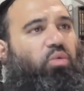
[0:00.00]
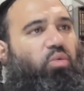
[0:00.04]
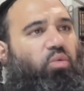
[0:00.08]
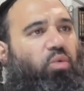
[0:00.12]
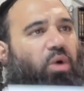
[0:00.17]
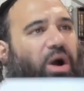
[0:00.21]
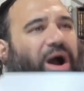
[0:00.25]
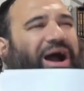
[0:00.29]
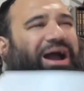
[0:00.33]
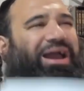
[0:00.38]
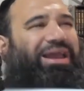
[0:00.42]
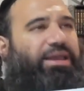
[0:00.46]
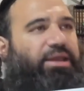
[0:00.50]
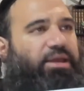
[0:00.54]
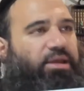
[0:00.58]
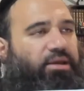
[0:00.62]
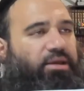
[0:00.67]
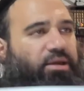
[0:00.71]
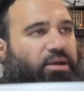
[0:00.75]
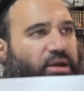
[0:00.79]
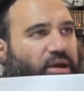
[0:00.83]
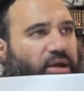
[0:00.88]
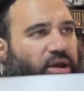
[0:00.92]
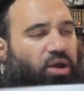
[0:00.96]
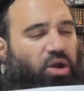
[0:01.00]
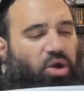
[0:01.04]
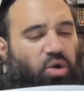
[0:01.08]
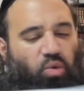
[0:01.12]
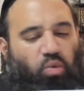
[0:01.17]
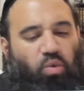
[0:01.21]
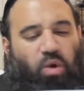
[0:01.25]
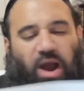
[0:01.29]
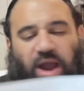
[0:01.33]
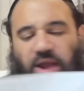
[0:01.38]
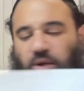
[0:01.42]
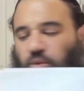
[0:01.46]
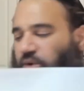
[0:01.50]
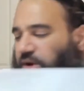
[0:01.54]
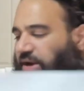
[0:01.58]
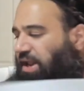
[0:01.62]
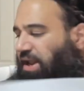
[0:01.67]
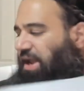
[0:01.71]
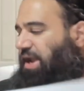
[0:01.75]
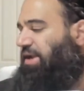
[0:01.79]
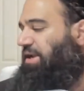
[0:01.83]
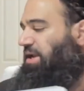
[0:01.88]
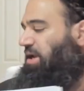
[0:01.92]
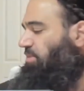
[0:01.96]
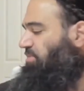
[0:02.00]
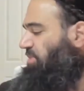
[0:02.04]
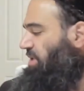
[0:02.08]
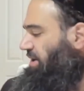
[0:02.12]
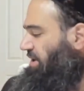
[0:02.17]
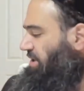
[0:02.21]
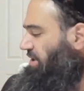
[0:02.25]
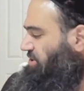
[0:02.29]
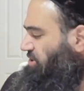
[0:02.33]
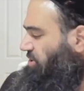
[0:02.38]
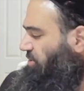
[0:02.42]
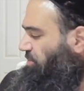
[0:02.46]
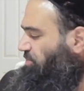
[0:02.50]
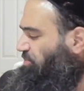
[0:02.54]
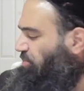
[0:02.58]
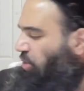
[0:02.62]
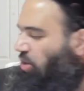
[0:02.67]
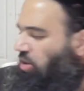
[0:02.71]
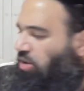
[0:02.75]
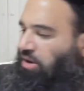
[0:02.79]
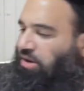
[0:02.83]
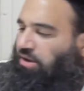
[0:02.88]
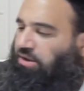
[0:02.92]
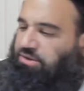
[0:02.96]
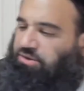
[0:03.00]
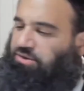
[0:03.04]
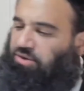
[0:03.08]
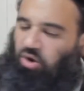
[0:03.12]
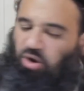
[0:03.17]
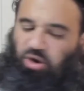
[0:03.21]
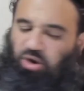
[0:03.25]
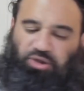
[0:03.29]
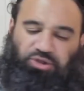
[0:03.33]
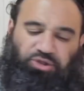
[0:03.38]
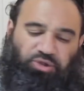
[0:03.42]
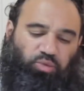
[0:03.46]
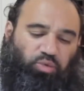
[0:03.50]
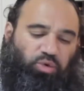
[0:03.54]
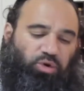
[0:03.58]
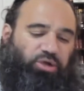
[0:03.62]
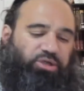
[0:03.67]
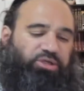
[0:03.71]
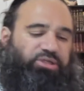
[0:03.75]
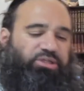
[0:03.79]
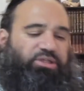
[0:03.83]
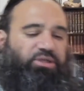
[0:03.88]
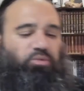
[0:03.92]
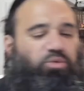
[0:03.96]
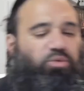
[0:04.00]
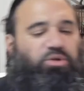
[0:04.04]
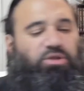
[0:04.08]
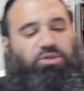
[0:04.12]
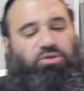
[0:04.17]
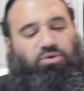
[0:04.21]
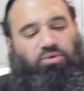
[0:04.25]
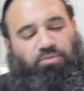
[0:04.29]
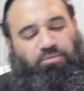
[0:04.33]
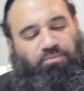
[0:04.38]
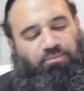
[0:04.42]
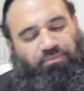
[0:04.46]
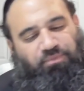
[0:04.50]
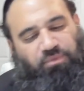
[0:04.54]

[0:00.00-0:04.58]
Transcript: why? Why would anybody support all the work we do?